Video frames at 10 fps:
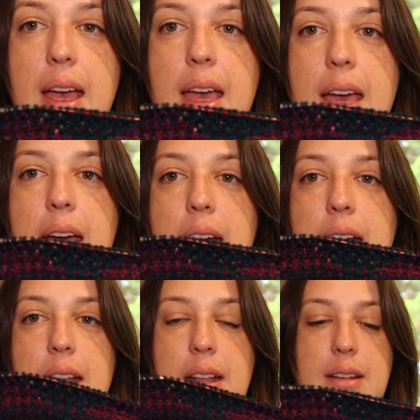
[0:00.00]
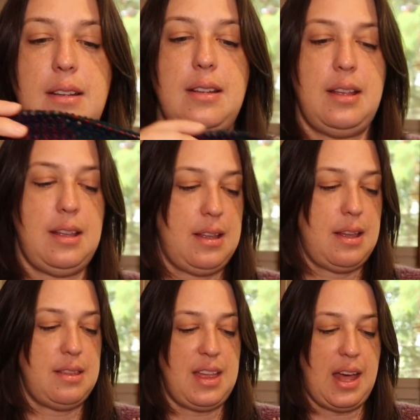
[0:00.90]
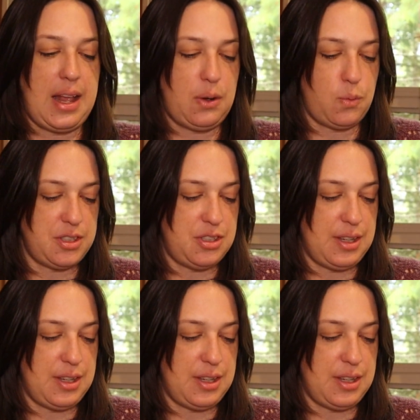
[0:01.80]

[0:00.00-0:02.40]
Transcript: And then once